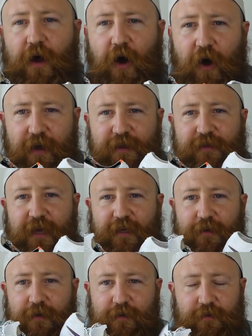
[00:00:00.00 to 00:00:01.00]
I
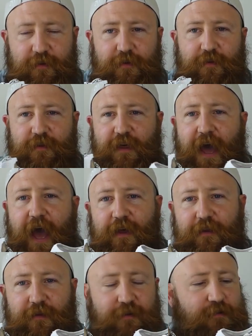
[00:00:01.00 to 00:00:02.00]
think
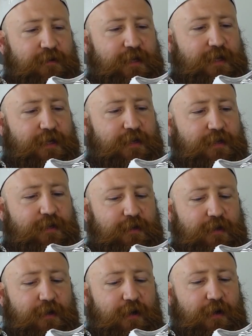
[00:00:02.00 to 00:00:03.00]
that
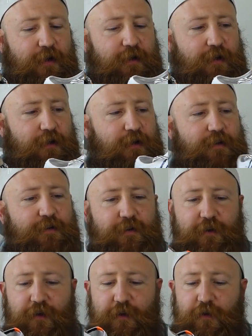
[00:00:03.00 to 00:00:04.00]
the
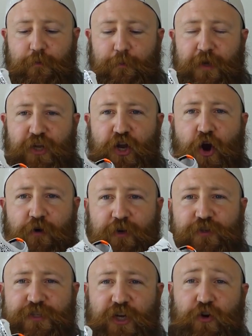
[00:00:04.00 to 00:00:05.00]

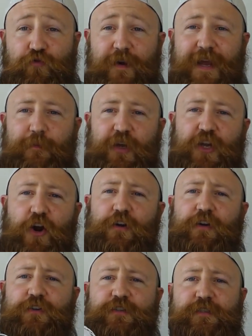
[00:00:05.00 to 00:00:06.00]
Mercurials, the Korea
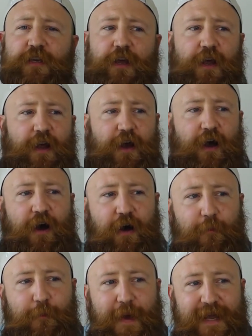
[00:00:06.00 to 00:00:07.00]
Mercurials,
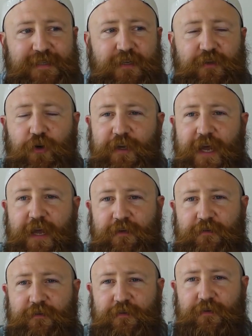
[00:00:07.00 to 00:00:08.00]
are better
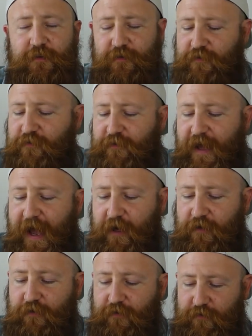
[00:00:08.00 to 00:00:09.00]
looking
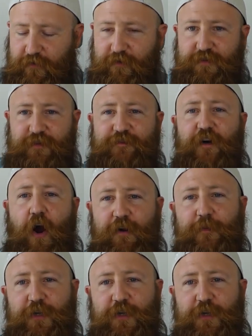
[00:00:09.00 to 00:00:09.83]
than the Safari